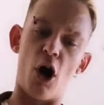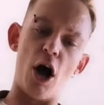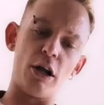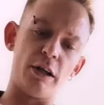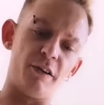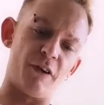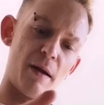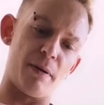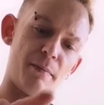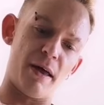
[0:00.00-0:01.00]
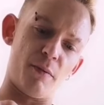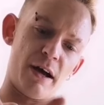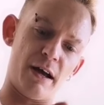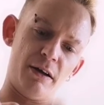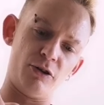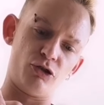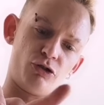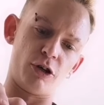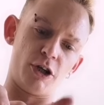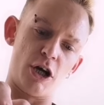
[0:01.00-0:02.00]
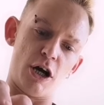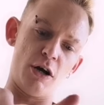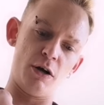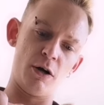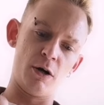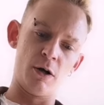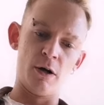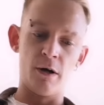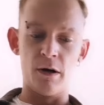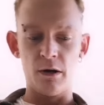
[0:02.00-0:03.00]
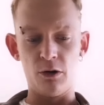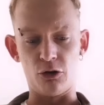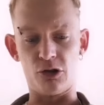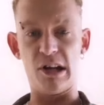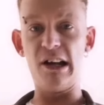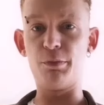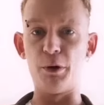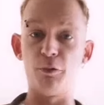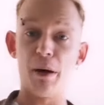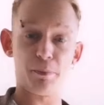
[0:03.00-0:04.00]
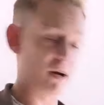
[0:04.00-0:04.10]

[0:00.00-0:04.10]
You've got oil in your frying pan, by the way, just so you know. So a teaspoon of